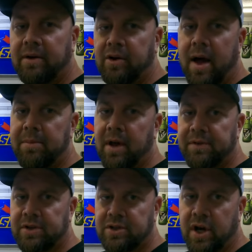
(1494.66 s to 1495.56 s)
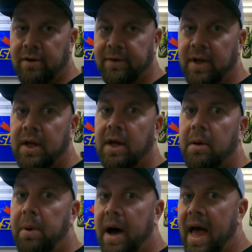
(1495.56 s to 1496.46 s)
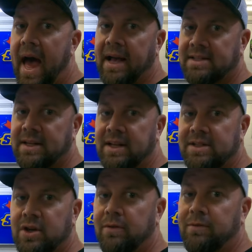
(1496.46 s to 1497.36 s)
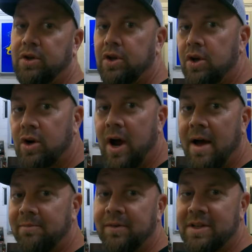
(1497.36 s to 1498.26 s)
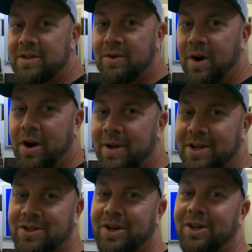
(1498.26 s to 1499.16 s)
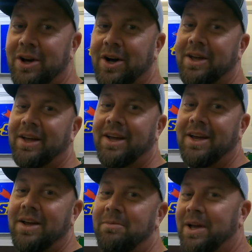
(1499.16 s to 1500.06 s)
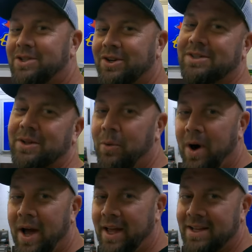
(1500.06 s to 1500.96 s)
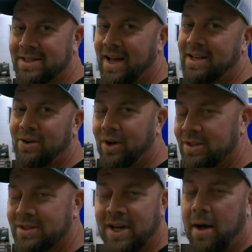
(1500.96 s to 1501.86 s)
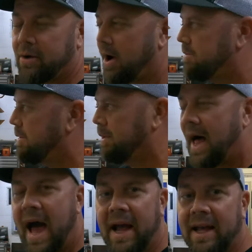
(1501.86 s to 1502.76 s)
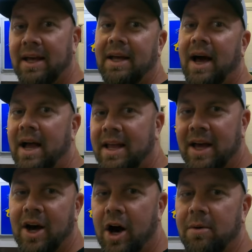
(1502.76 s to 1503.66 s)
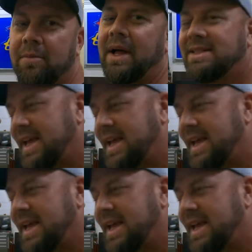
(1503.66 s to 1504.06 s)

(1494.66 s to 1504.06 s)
grabbed it off the shelf by accident. So if you do grab 5200, make sure you look. Make sure it's the white, because I do it the time. I grab the black, I get home, I'm like,